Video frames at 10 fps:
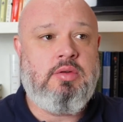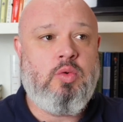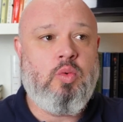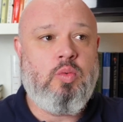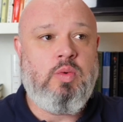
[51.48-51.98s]

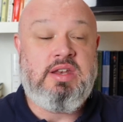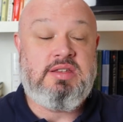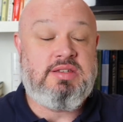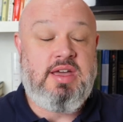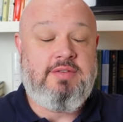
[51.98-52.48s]
we
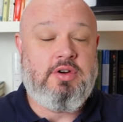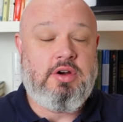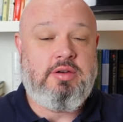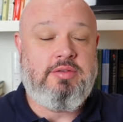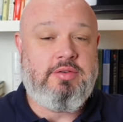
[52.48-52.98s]

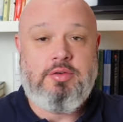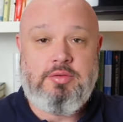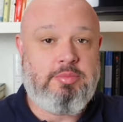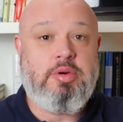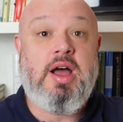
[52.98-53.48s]
discovered through
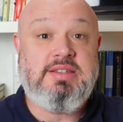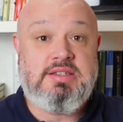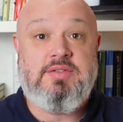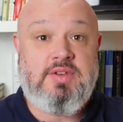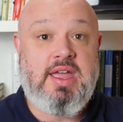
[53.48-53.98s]
the
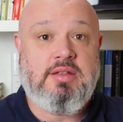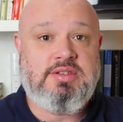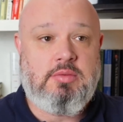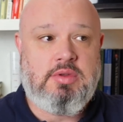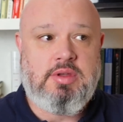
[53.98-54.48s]
process of
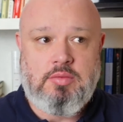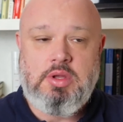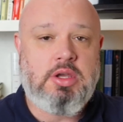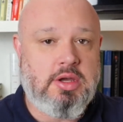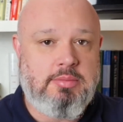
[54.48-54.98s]
counseling with a
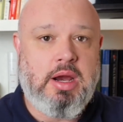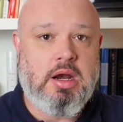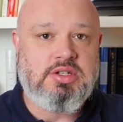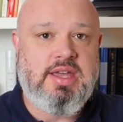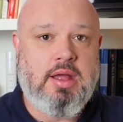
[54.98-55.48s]
really good
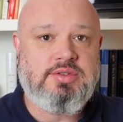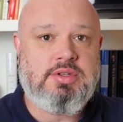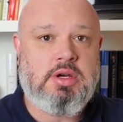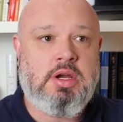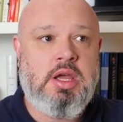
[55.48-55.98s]
marriage
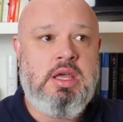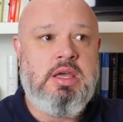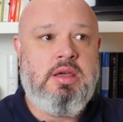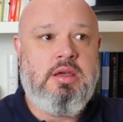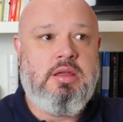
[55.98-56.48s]
counselor
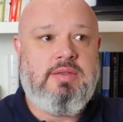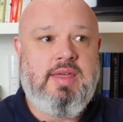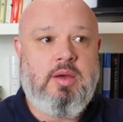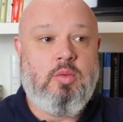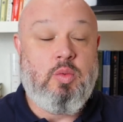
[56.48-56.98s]

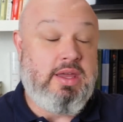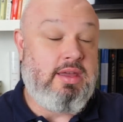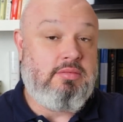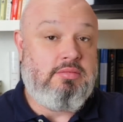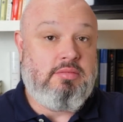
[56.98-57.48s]
that
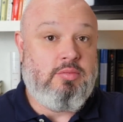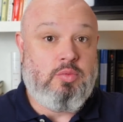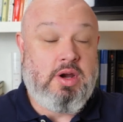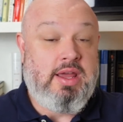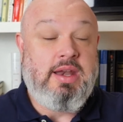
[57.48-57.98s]
we
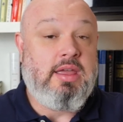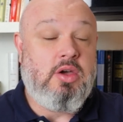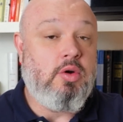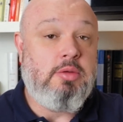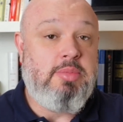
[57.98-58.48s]
were in a
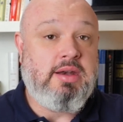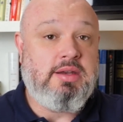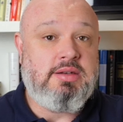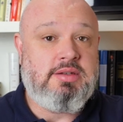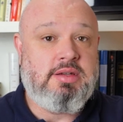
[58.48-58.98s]

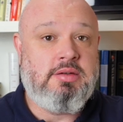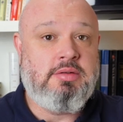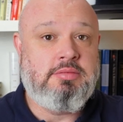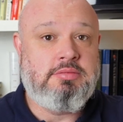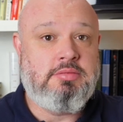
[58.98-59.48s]
codependent
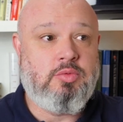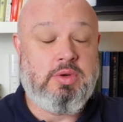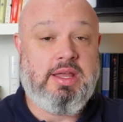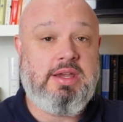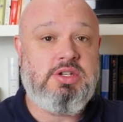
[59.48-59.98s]

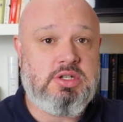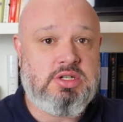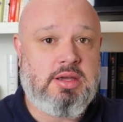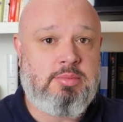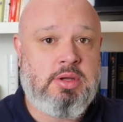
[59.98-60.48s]

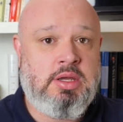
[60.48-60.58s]
relationship.